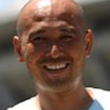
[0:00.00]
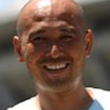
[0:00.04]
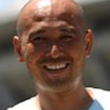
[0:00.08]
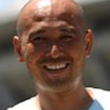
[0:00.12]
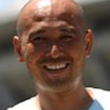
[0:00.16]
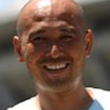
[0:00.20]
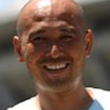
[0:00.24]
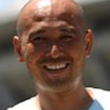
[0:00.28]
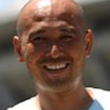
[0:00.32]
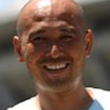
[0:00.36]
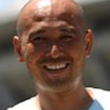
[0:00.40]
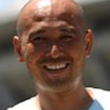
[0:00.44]

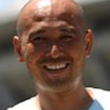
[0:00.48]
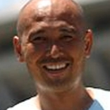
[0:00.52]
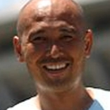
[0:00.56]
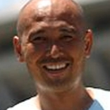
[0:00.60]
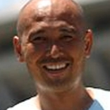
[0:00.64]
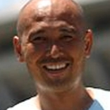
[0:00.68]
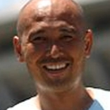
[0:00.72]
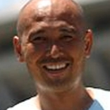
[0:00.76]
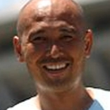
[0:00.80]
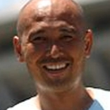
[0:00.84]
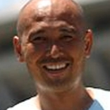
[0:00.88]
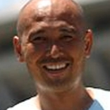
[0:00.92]

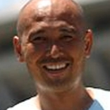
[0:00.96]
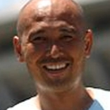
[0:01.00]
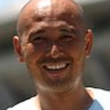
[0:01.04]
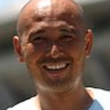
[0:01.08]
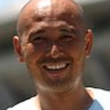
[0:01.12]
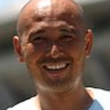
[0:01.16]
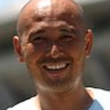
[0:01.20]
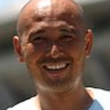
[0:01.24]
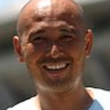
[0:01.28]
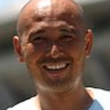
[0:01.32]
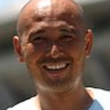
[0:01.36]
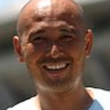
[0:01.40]

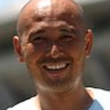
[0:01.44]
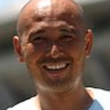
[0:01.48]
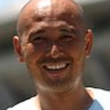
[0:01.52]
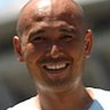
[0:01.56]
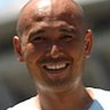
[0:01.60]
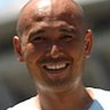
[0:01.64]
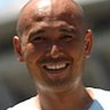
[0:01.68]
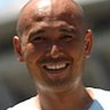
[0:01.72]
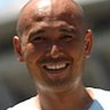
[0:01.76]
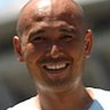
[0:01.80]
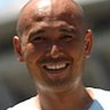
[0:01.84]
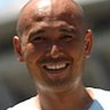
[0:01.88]

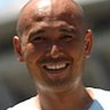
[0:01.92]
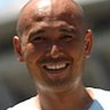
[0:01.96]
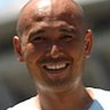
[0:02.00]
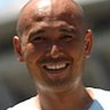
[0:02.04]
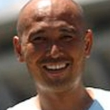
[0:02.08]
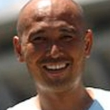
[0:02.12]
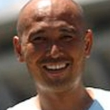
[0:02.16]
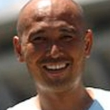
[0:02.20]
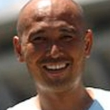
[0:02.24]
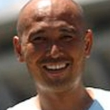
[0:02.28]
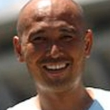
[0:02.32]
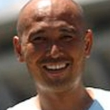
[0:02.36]

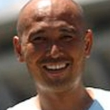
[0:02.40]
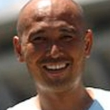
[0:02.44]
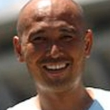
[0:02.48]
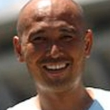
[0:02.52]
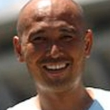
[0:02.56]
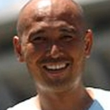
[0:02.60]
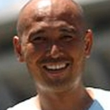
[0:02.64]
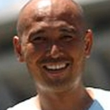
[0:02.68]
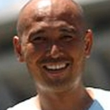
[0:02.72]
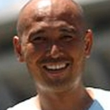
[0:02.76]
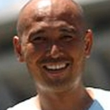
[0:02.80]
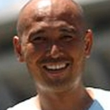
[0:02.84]

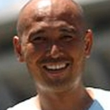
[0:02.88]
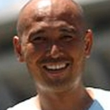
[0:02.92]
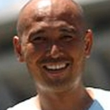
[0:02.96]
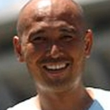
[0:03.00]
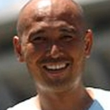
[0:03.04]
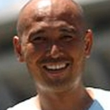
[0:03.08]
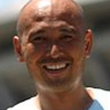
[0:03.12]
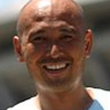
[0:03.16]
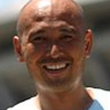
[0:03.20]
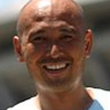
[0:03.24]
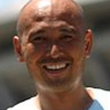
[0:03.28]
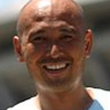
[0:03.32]

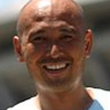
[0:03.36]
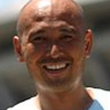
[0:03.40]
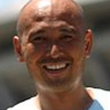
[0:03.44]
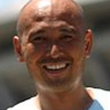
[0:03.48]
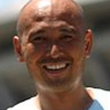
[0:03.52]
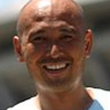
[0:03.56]
[no speech]